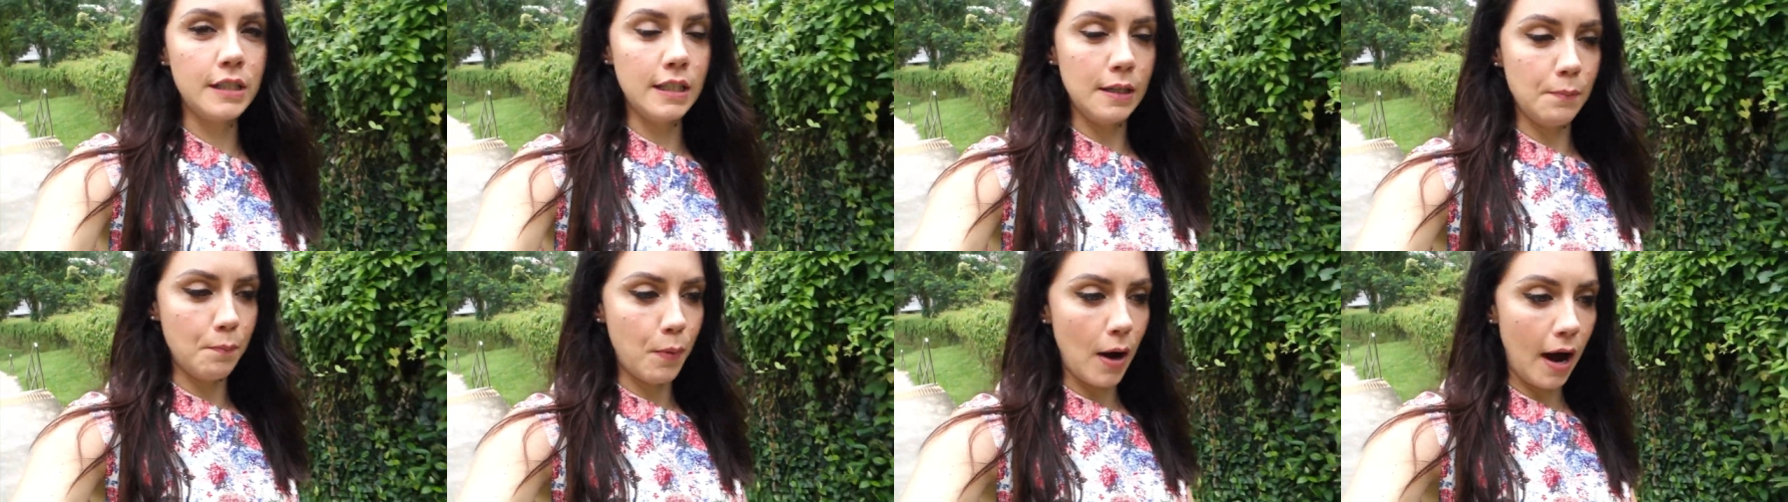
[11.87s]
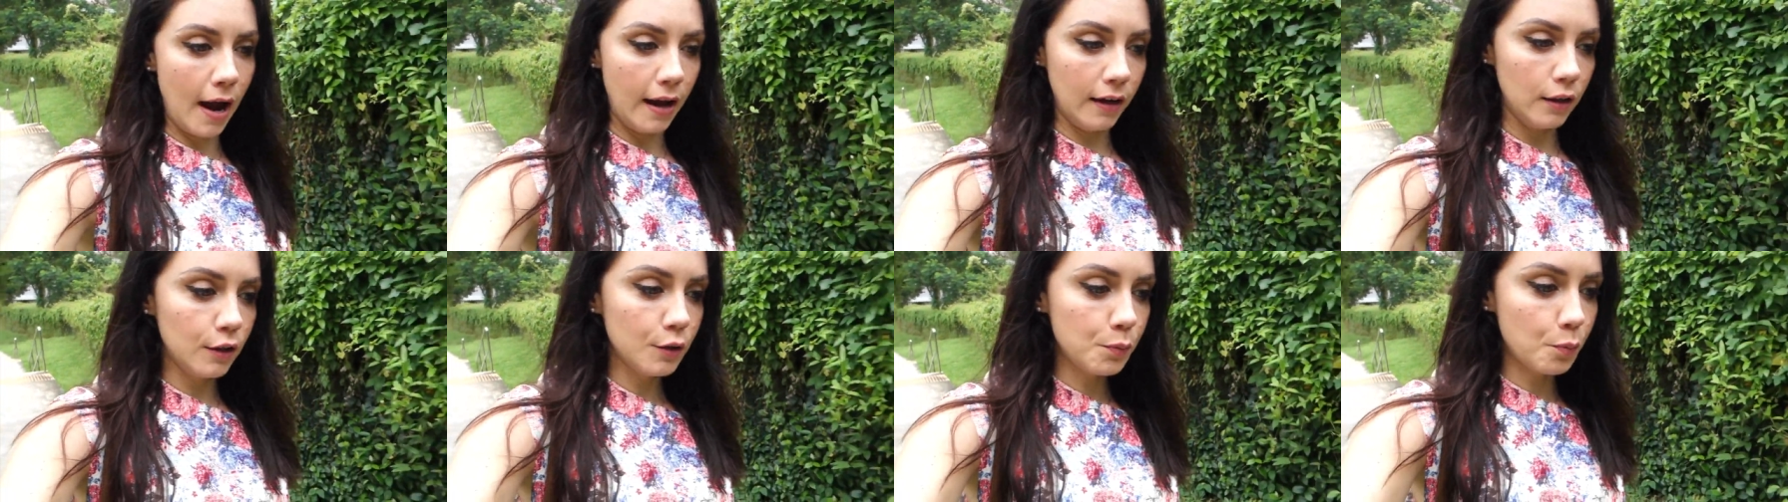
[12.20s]
the
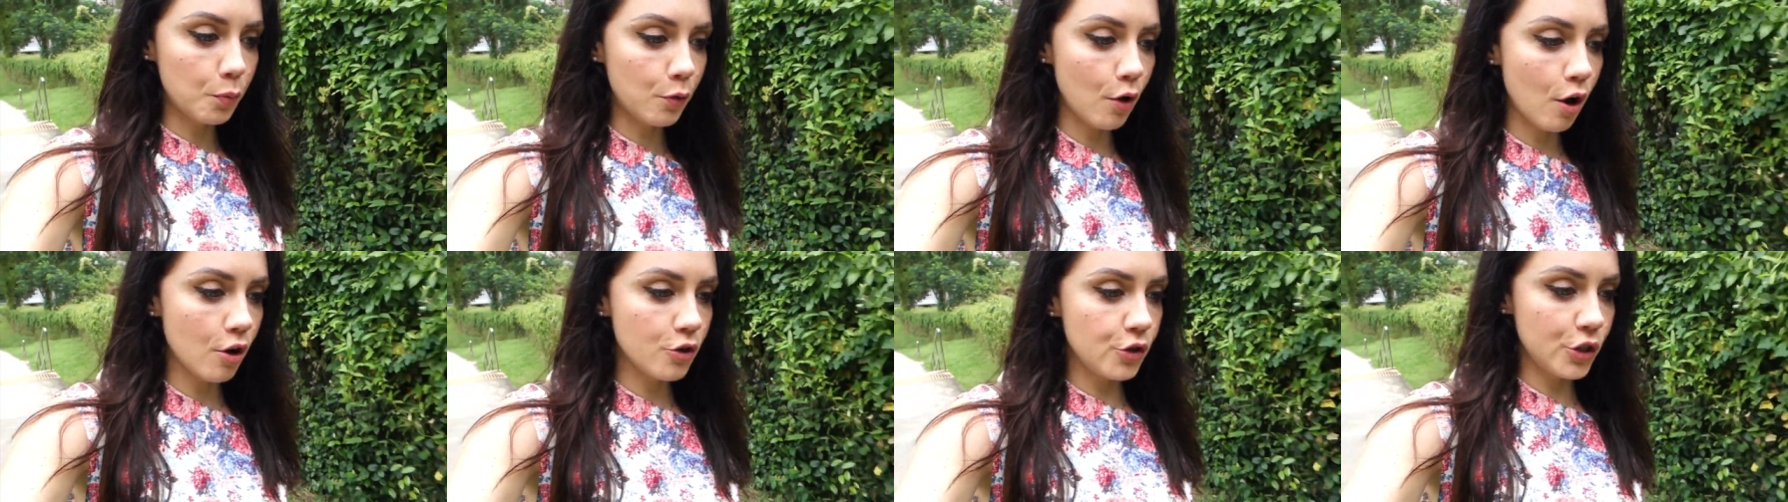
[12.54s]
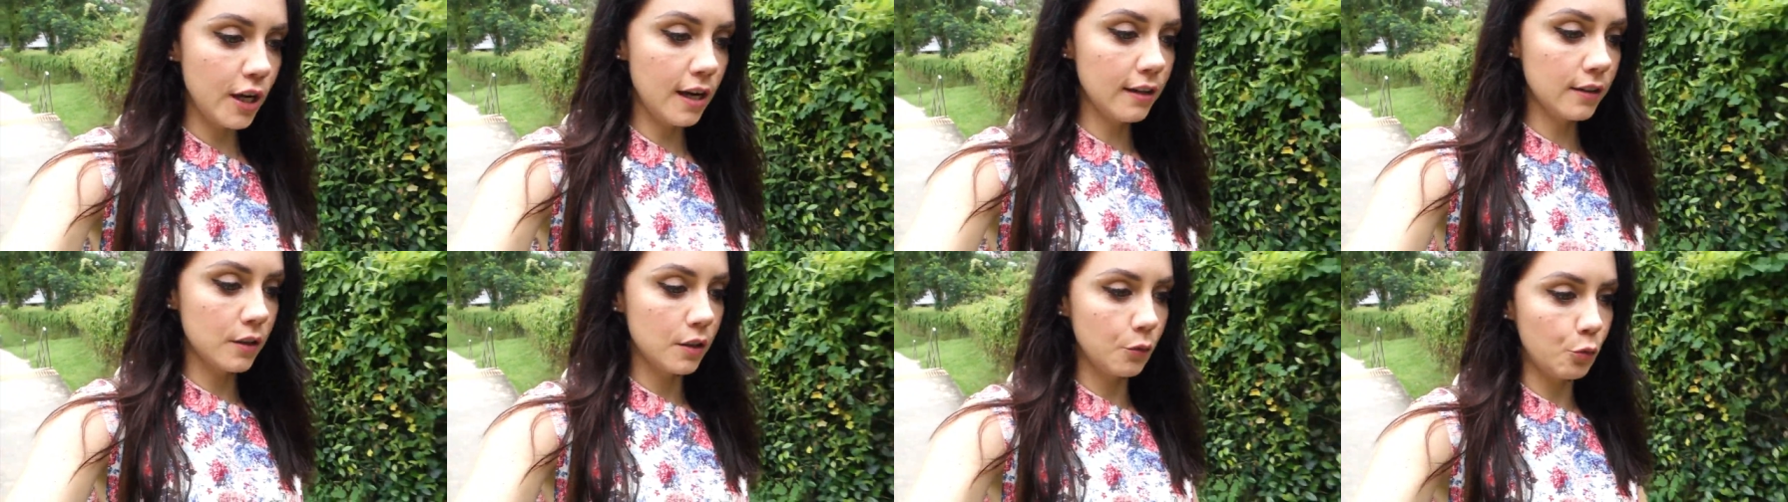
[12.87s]
pilot
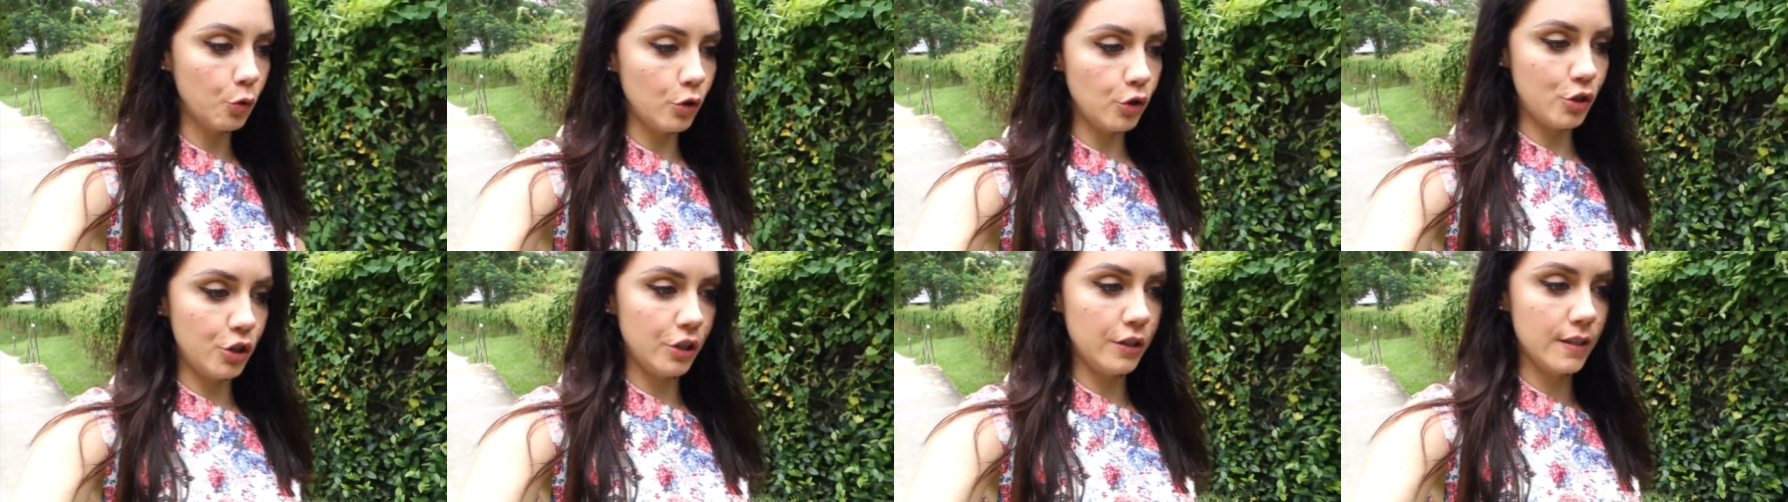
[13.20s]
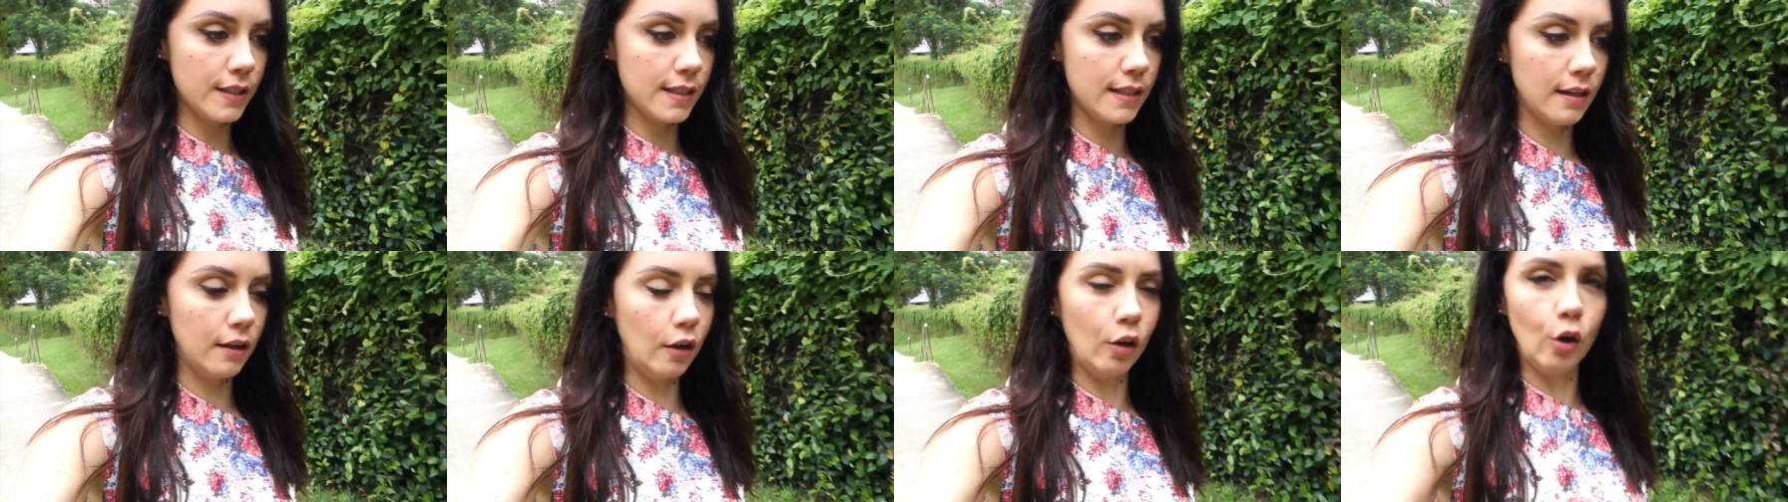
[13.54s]
project which
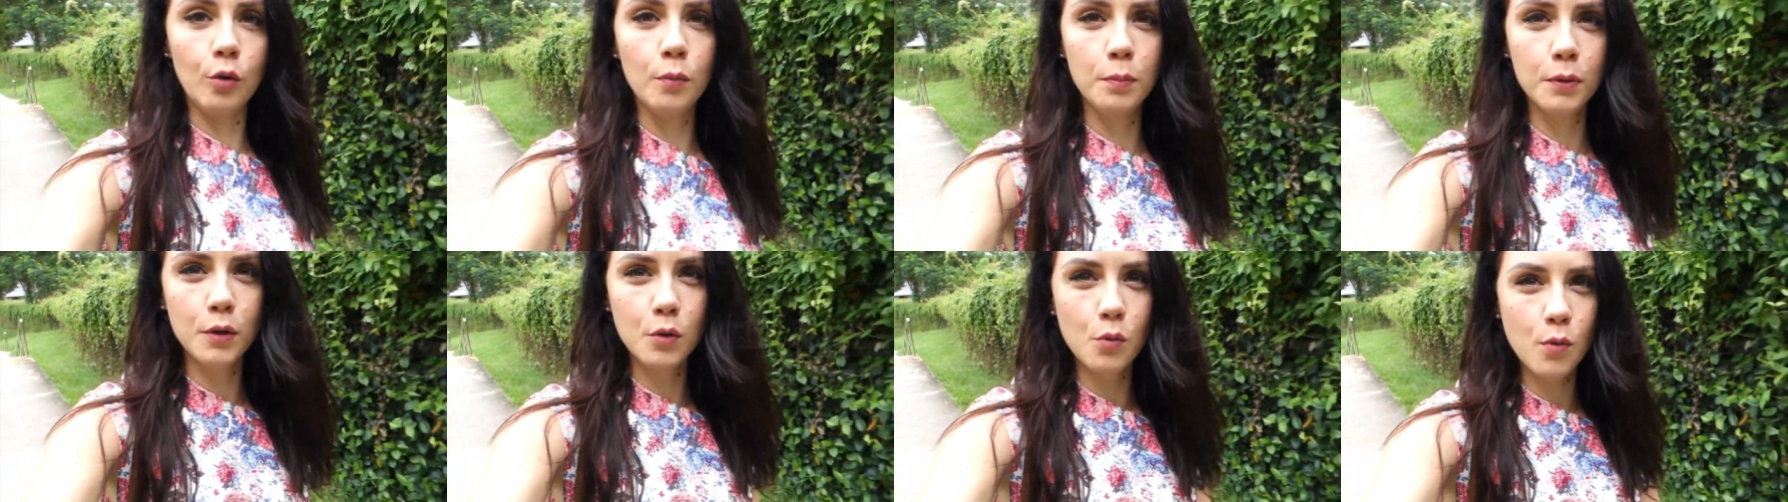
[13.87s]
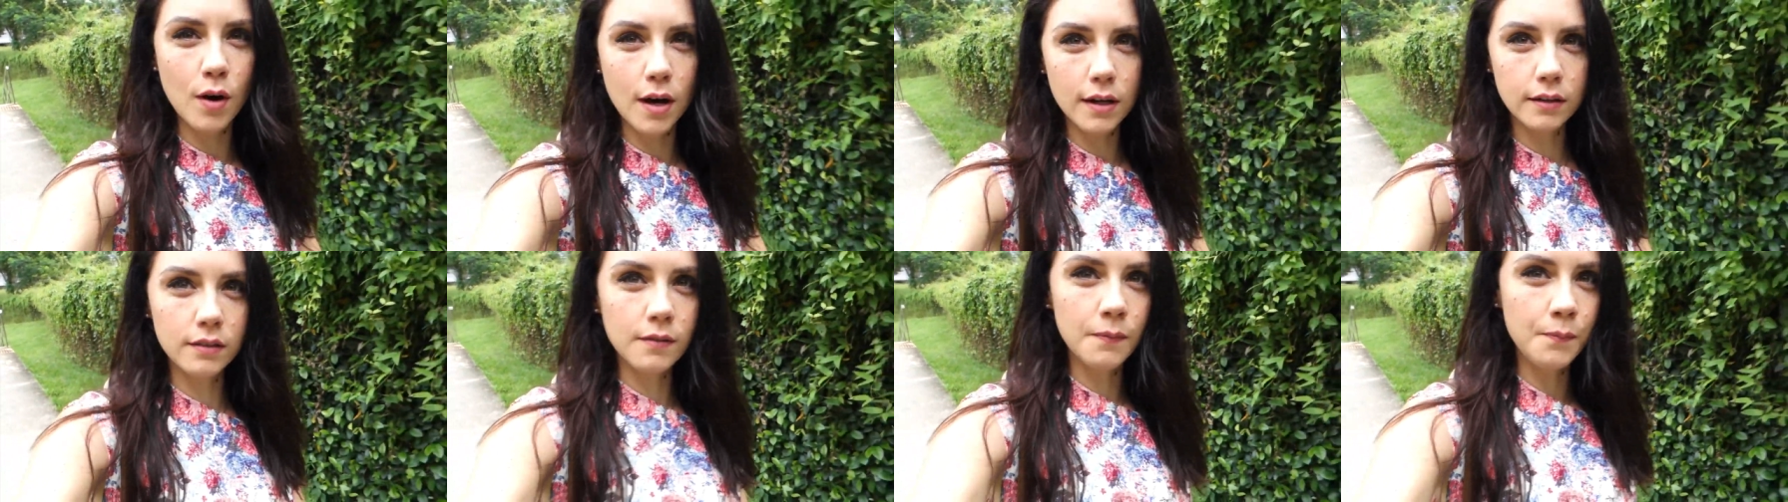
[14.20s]
is the global
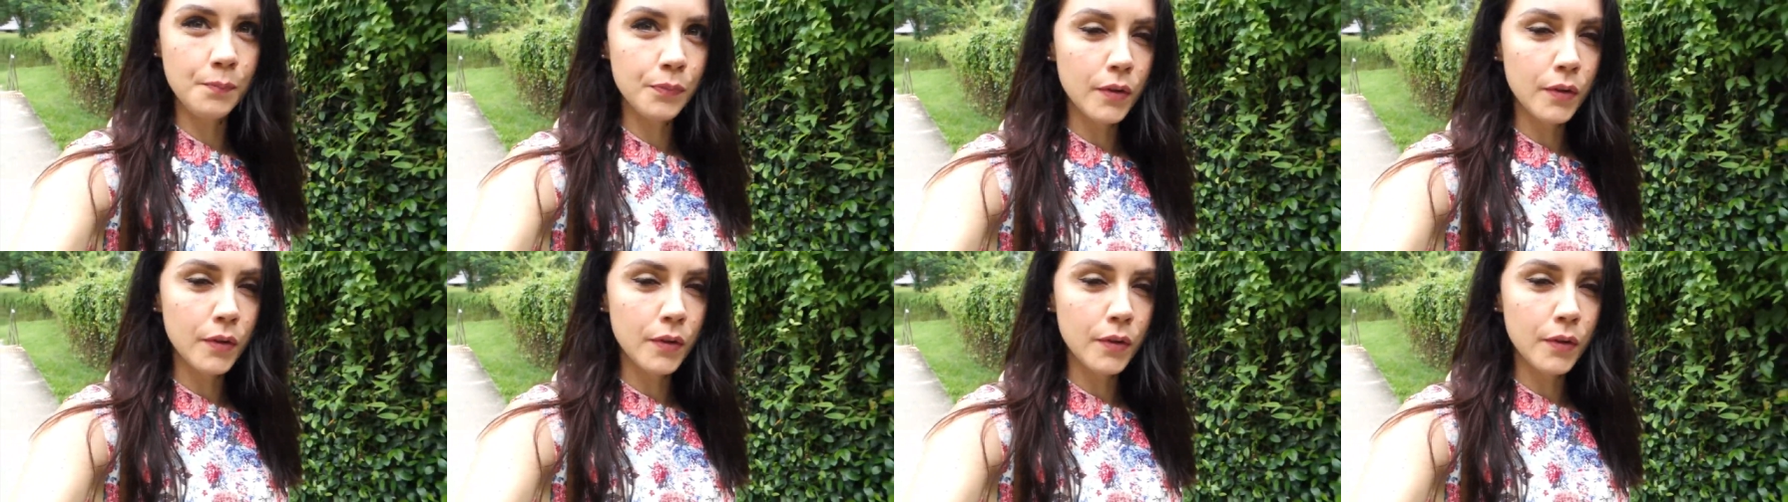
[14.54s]
one